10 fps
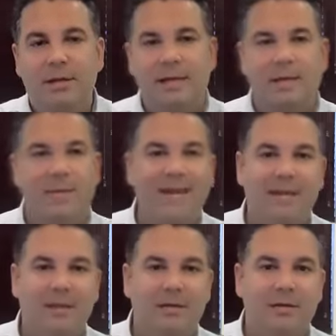Get them
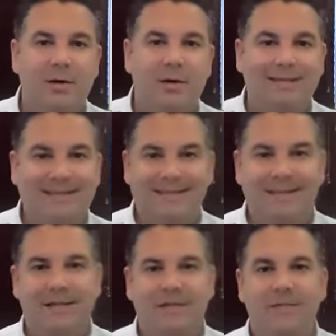anything
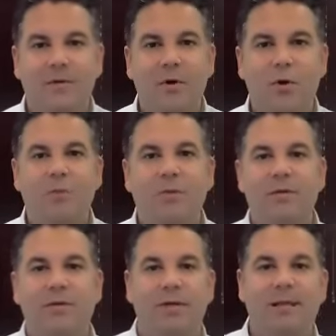artistic for the home that
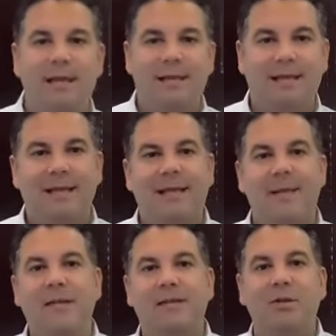you think that they
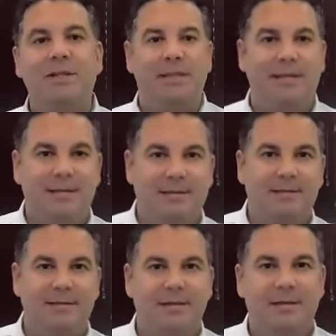can meet their
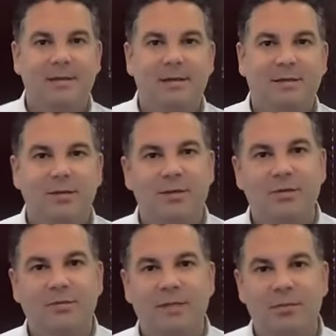taste.
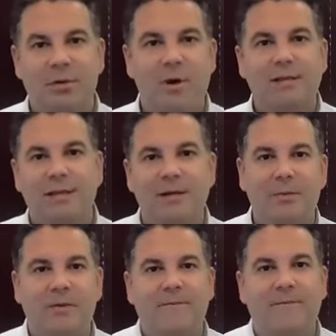So this requires a little
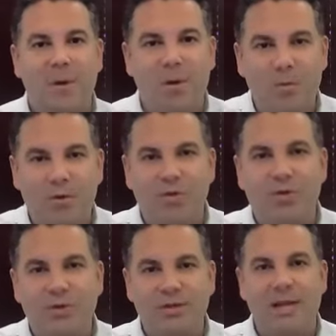bit of homework on
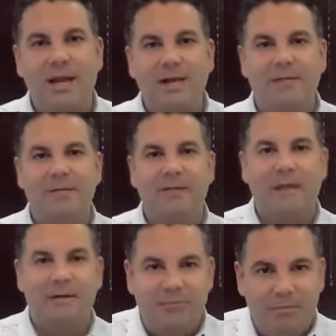your side and
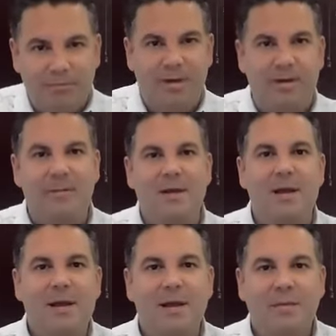that uh,
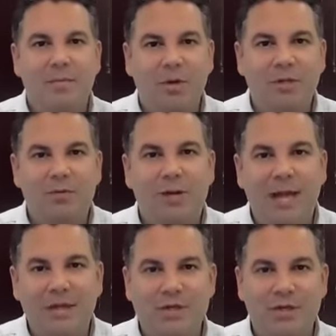building
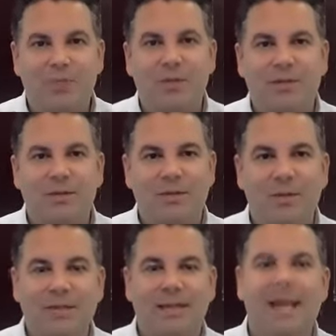relationship with them to see
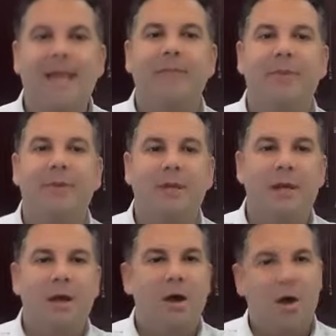what they like. But
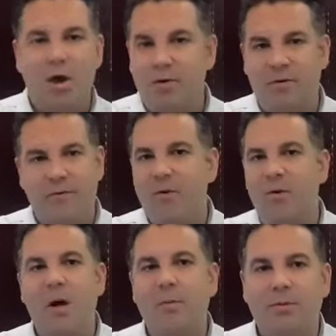art or
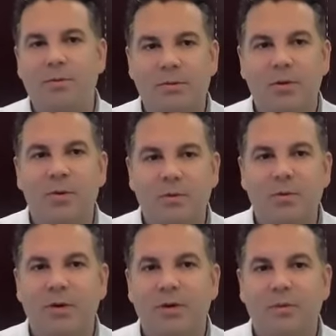photo albums always
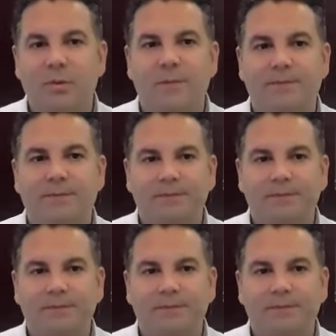work as well.